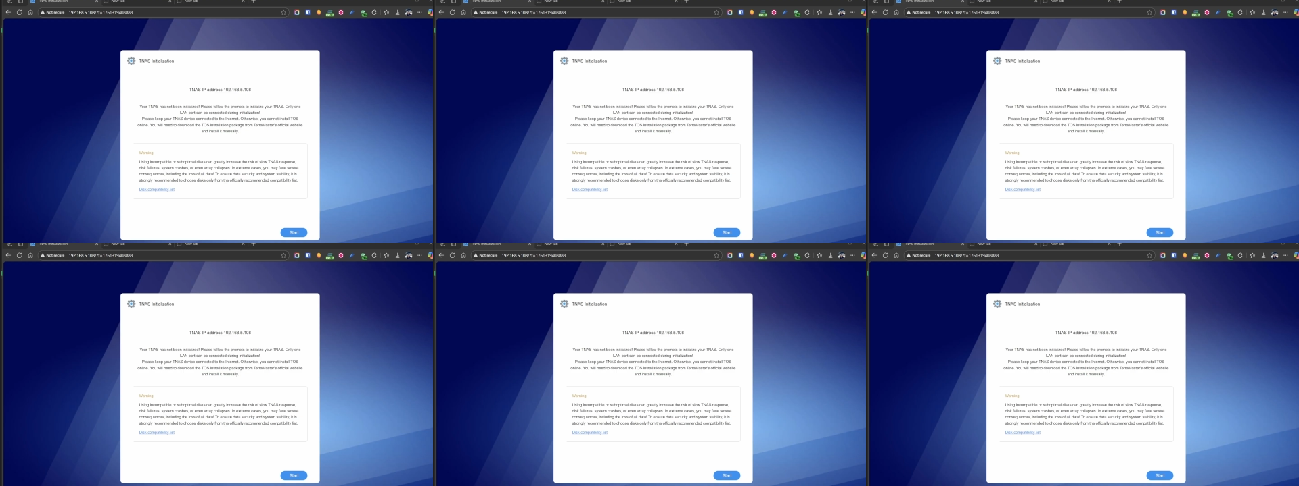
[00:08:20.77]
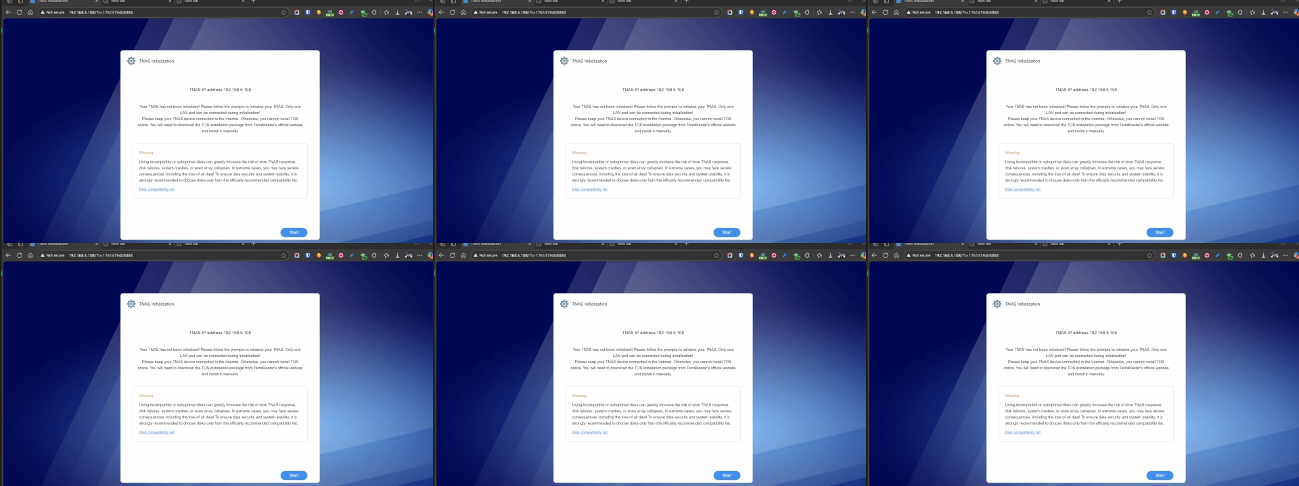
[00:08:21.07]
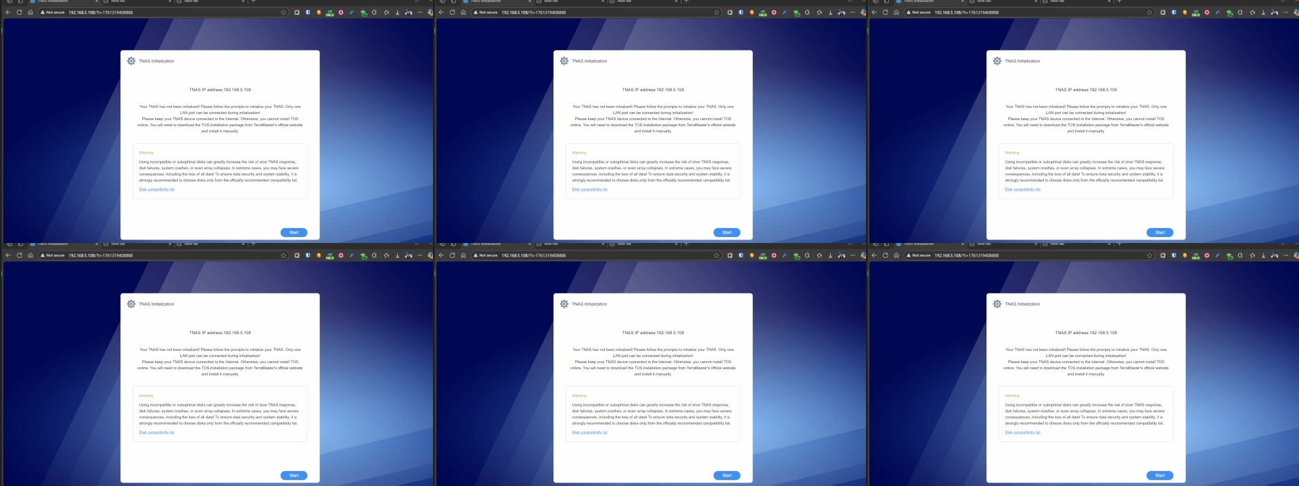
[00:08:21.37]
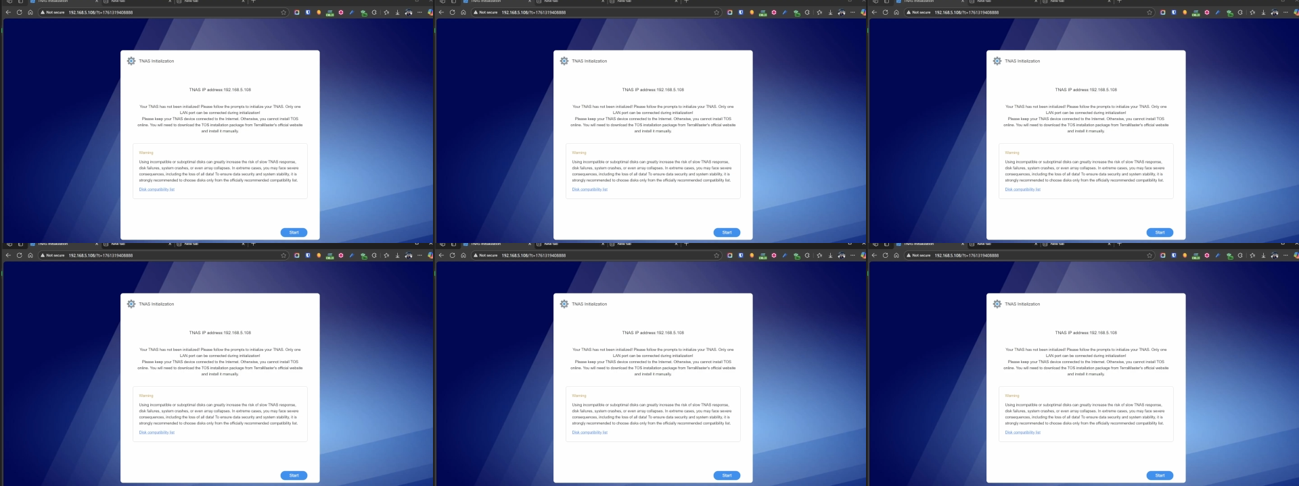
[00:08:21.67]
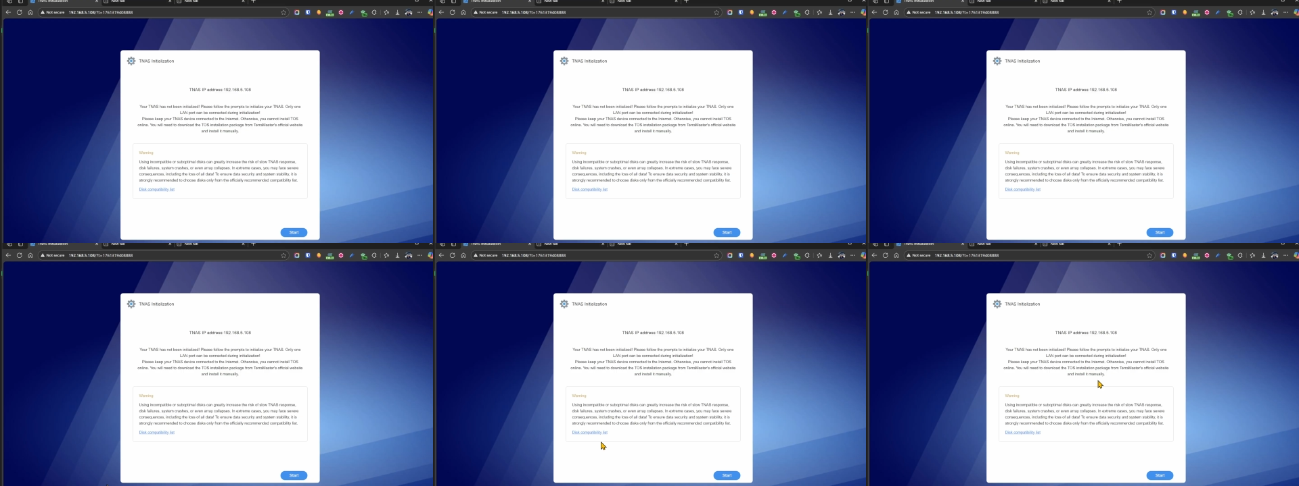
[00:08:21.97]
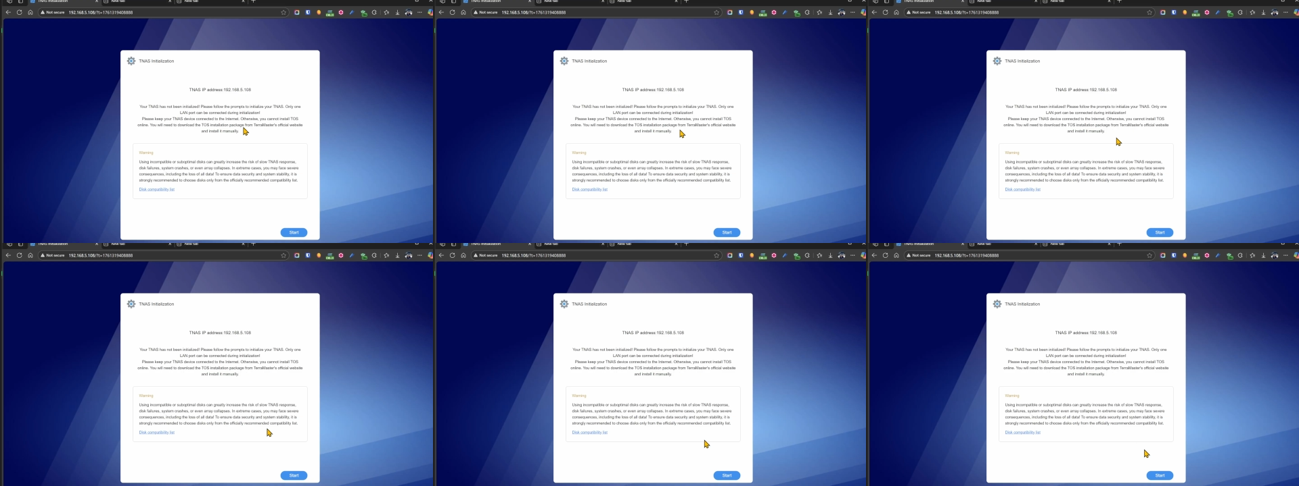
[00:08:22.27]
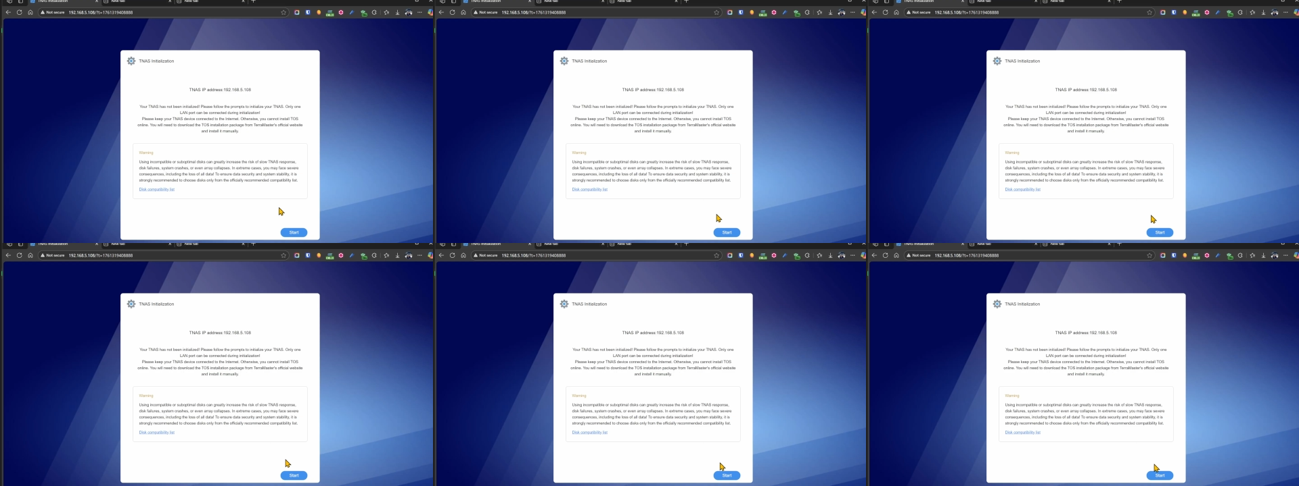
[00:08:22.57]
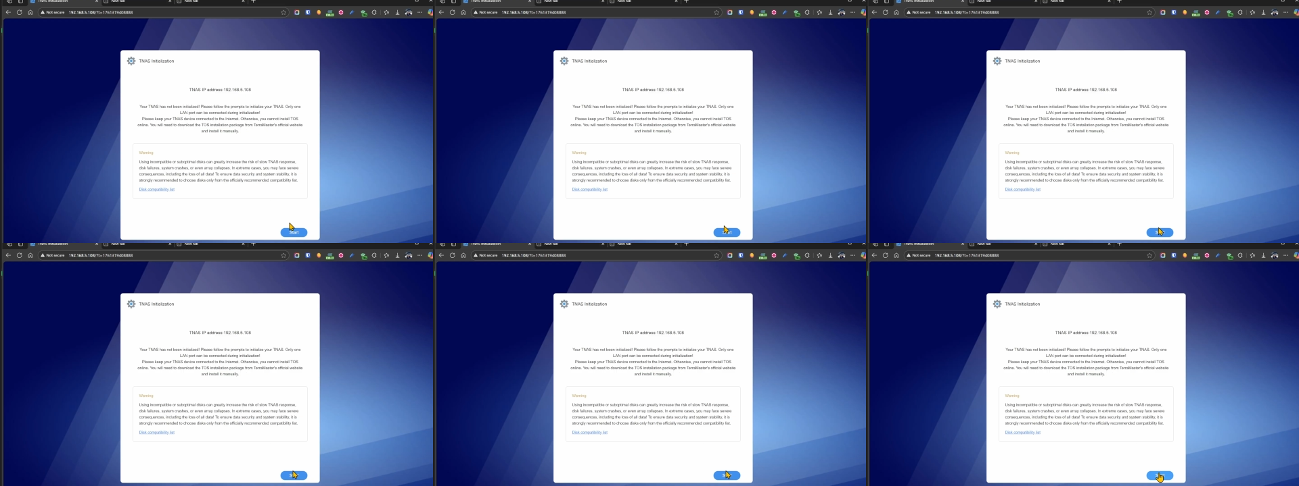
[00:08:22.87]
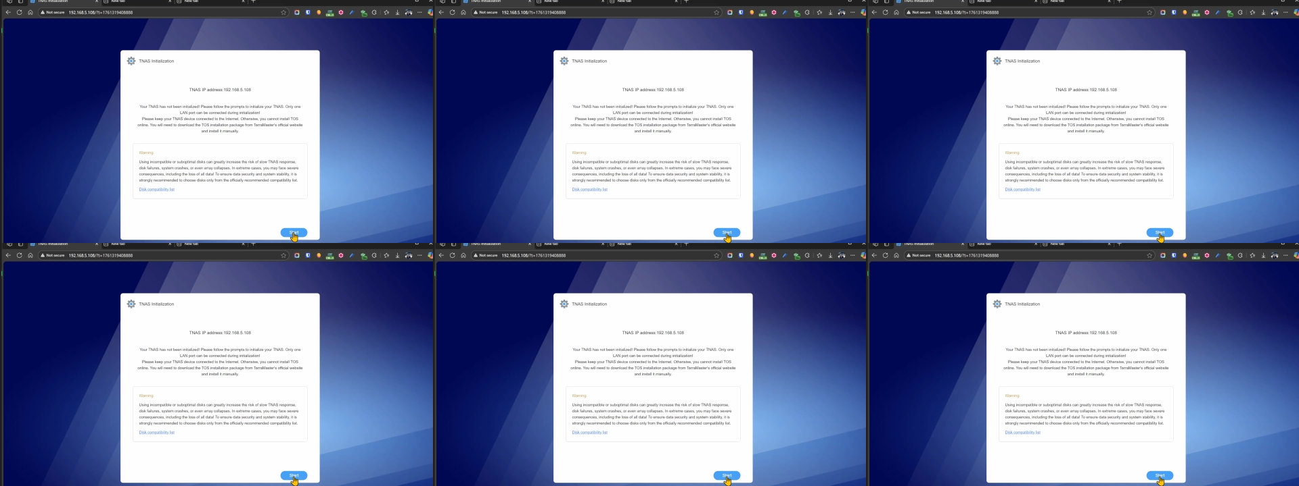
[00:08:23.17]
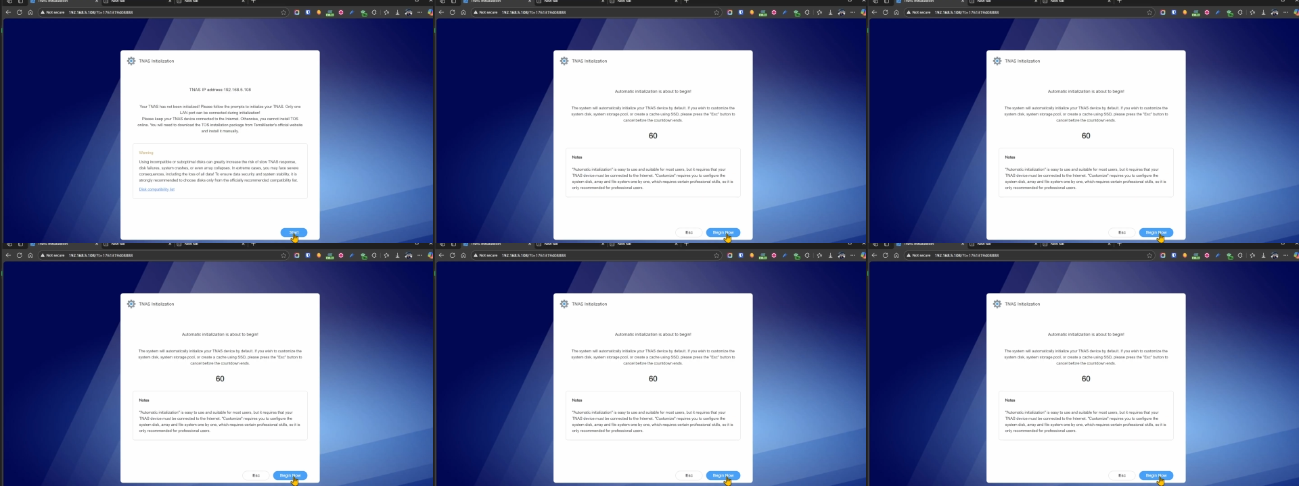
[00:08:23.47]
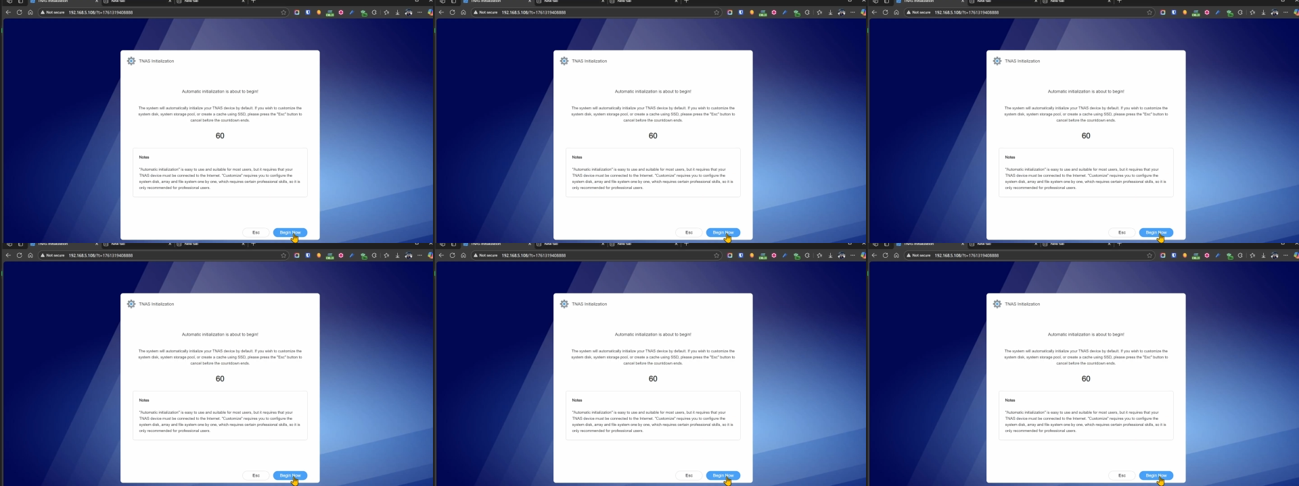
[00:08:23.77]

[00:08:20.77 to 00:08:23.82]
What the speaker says: Nobody's mouth can be seen.